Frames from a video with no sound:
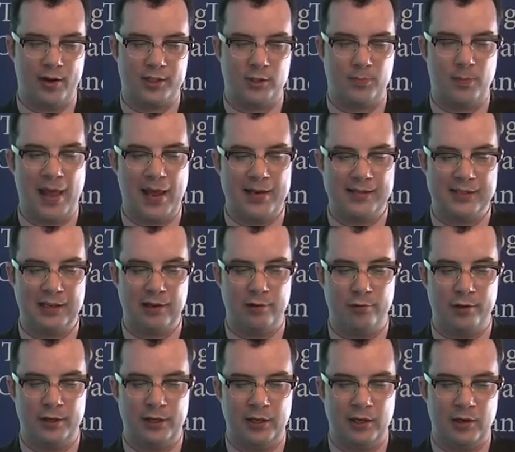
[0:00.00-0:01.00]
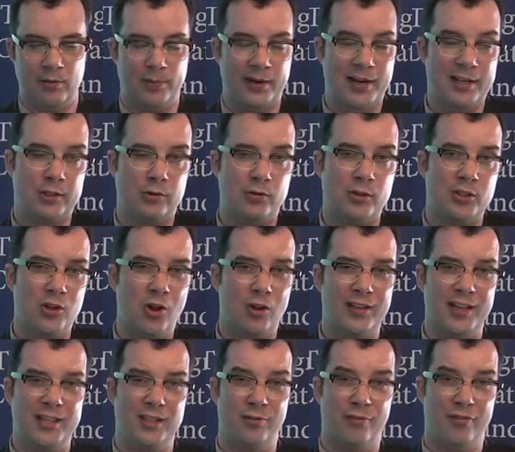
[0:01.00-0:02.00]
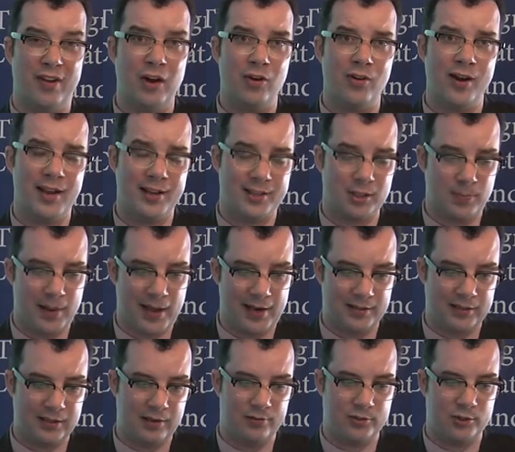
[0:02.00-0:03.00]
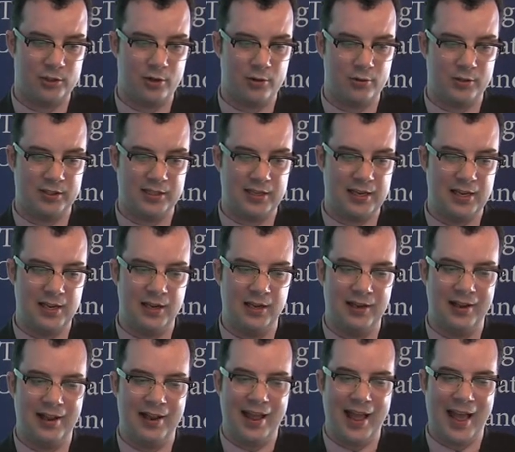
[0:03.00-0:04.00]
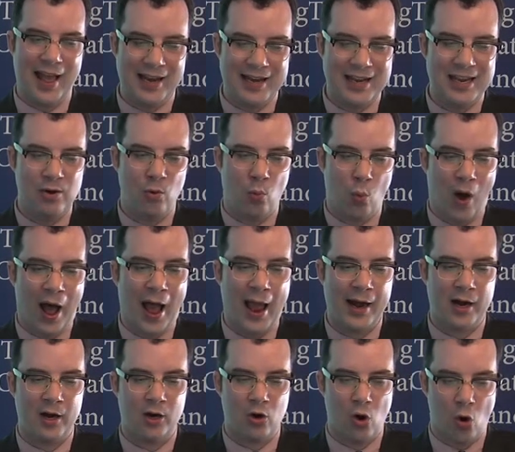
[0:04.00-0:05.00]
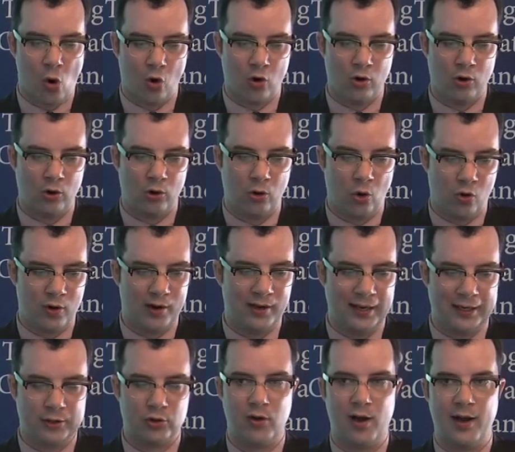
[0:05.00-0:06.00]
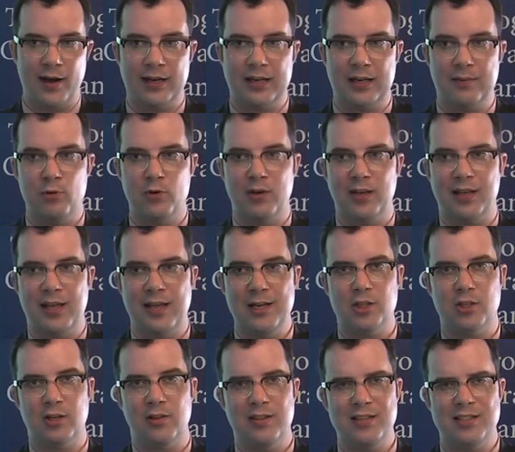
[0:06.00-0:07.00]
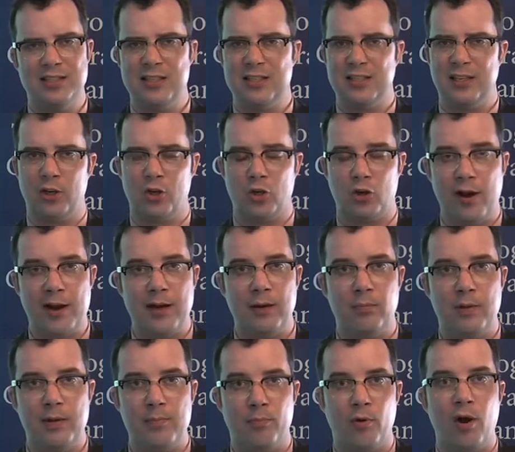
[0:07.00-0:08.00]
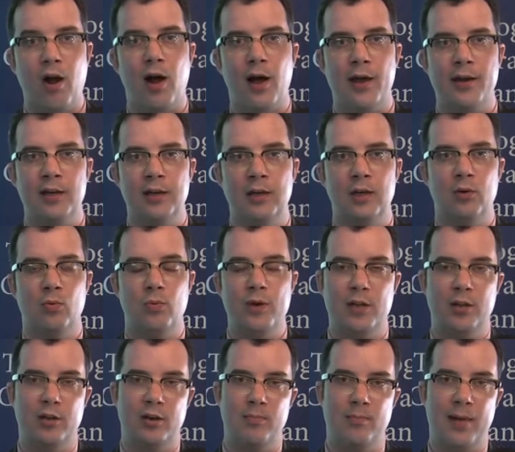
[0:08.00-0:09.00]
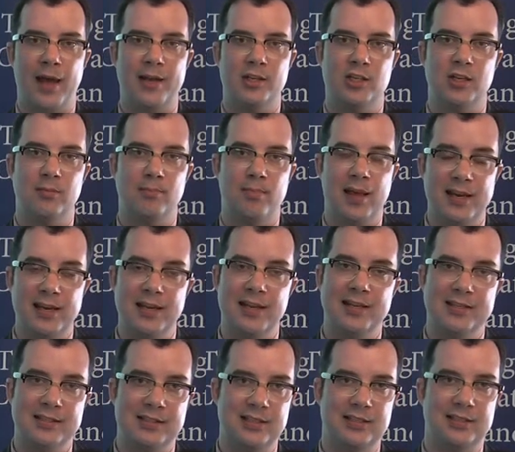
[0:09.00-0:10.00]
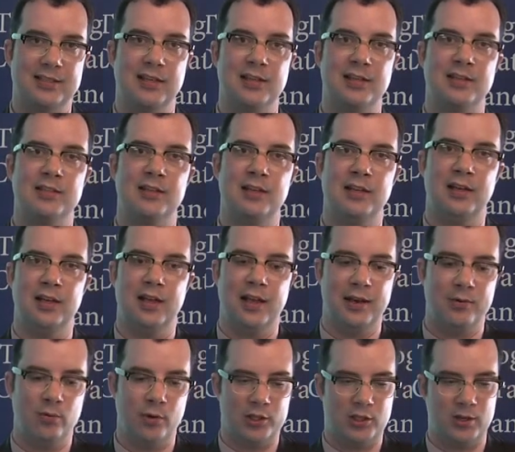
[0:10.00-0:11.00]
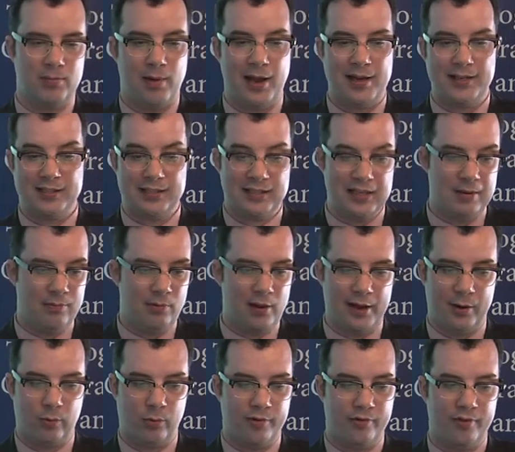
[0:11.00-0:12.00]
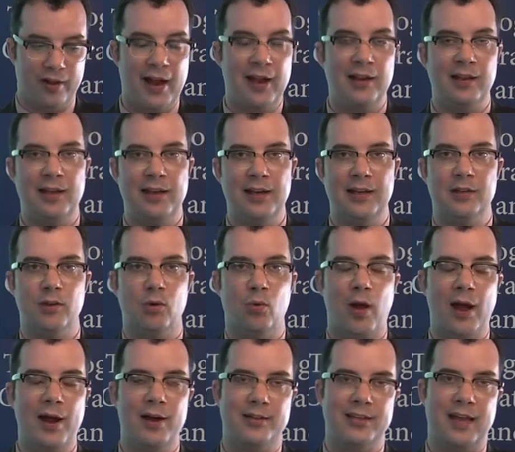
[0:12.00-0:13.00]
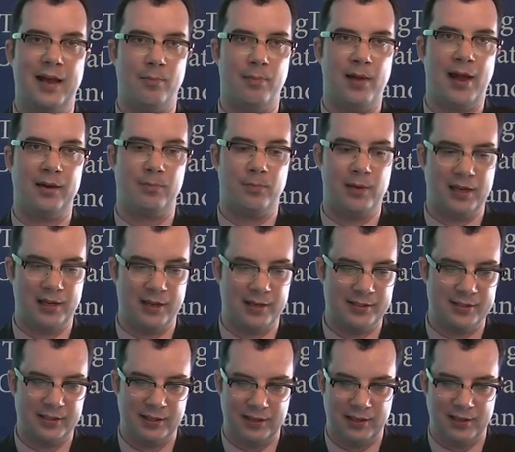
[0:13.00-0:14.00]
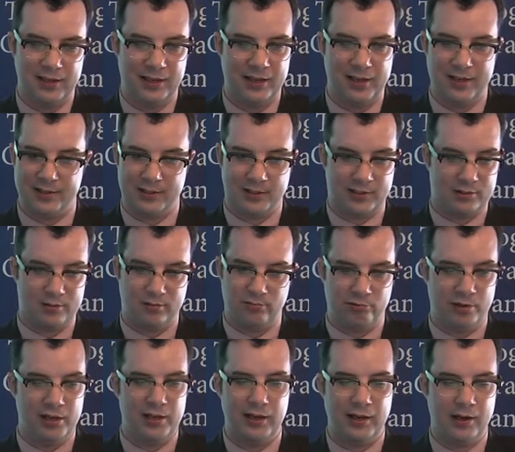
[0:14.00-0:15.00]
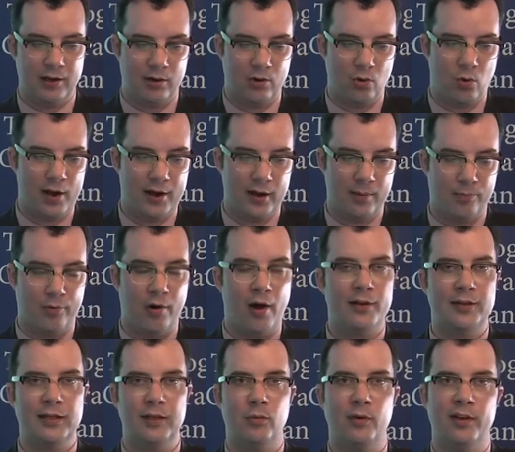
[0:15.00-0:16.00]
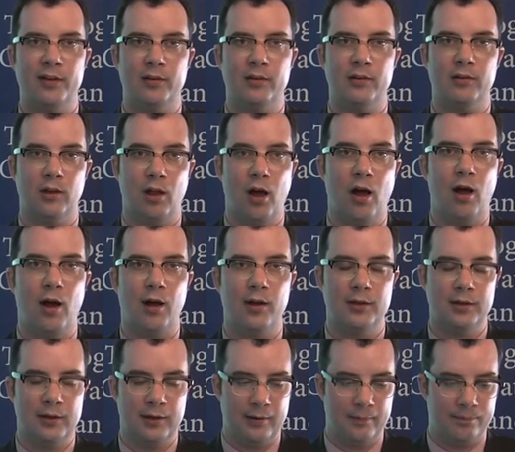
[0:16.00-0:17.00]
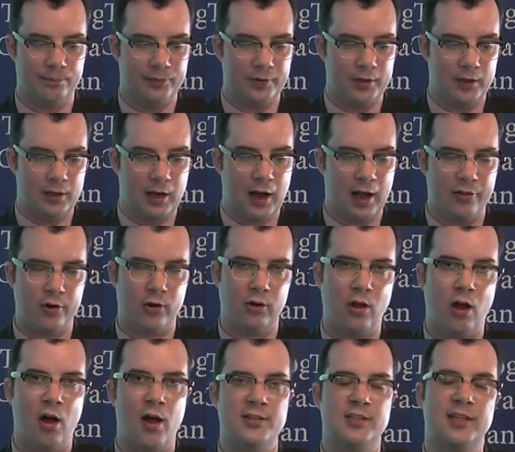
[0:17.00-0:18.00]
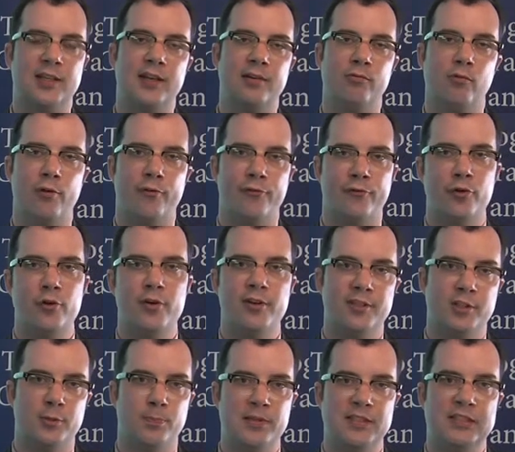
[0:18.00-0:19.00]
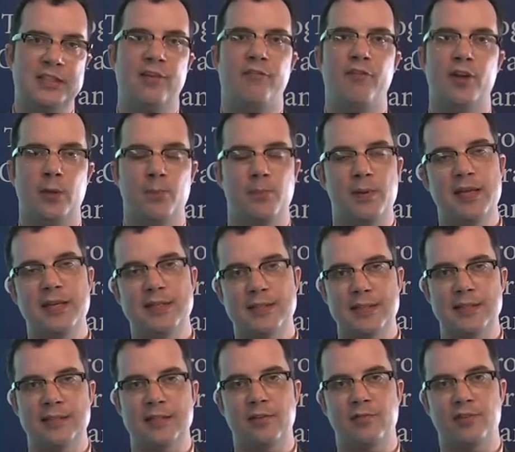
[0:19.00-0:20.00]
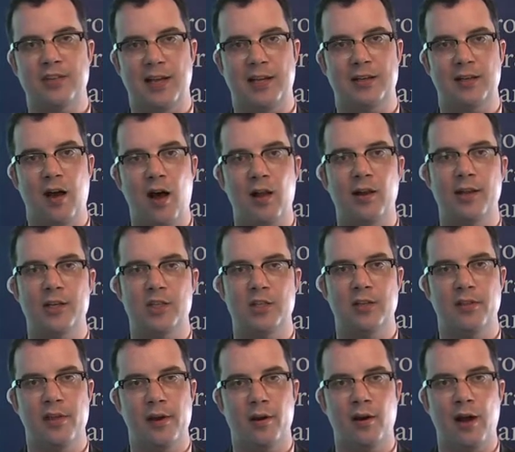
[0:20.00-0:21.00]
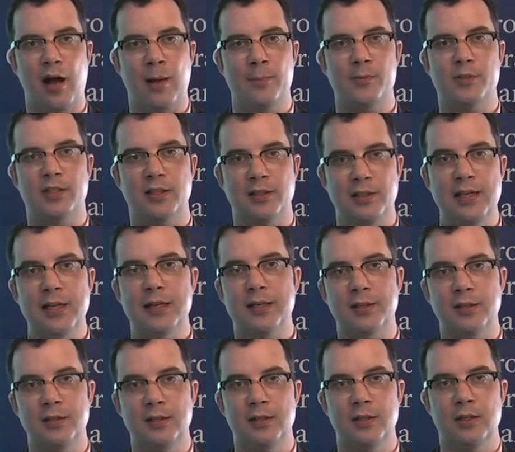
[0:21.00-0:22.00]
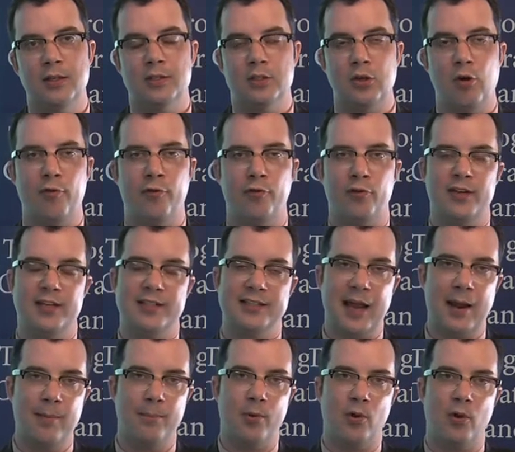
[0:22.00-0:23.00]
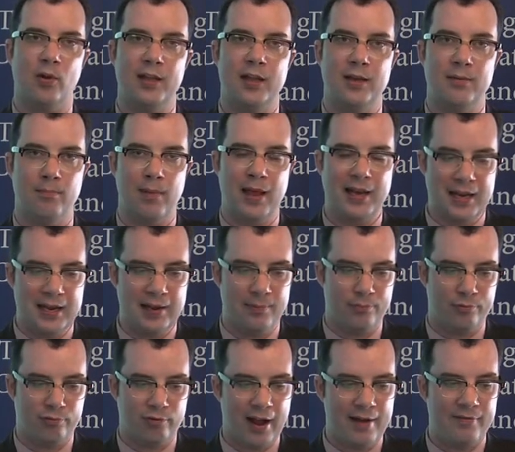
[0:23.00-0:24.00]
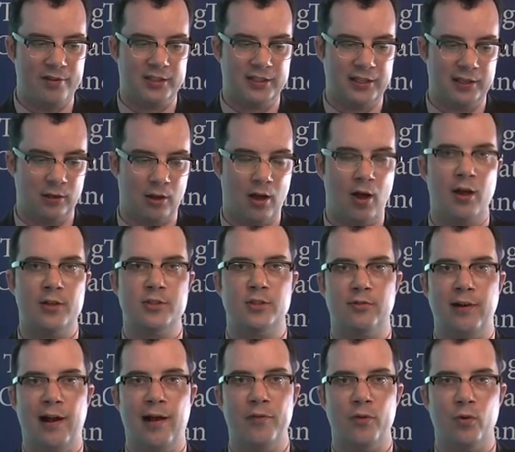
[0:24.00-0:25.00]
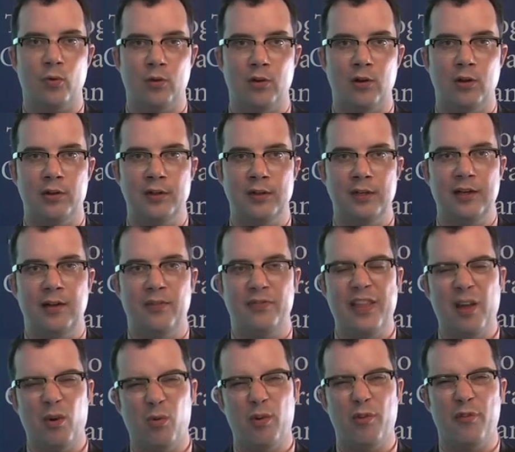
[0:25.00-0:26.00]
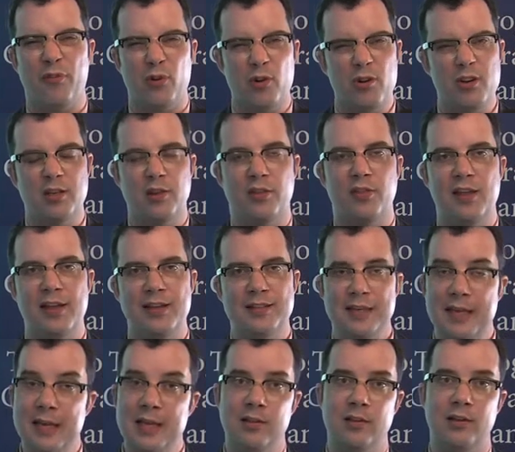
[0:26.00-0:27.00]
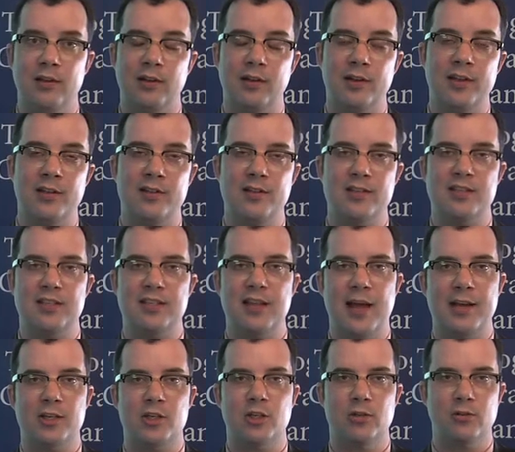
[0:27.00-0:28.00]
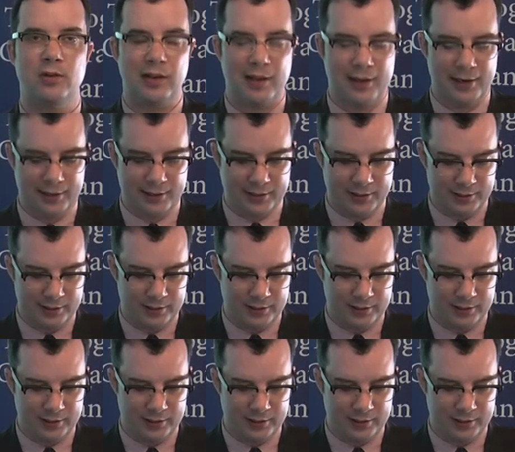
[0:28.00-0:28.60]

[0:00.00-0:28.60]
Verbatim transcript: expansive, but as a result, it's very expansive. So you see, any wire, oral, or electronic communication, this is incredibly broad. We could imagine many instances in which it might seem like we're violating the Wiretap Act because it's really a, quite a broadly written law. Other laws can refer to specific pieces of technology that are obsolete. So, for example, in many privacy laws around the world, they'll refer to things in the, in the statute like